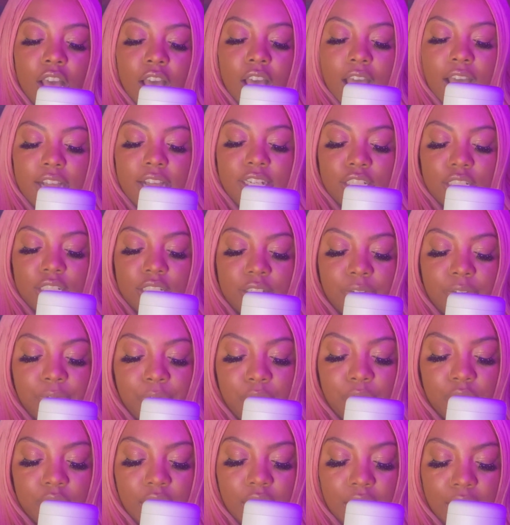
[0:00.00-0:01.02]
I just
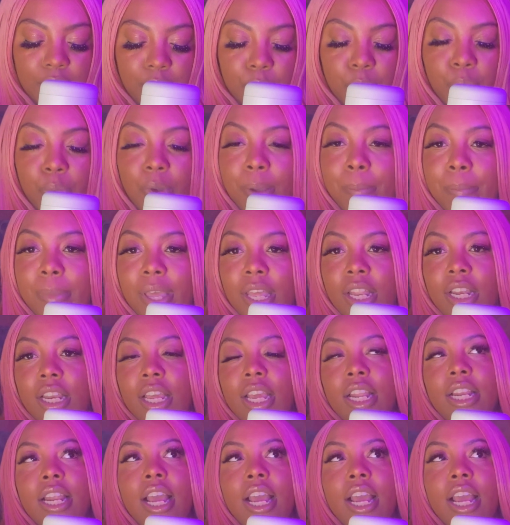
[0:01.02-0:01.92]
feel like women in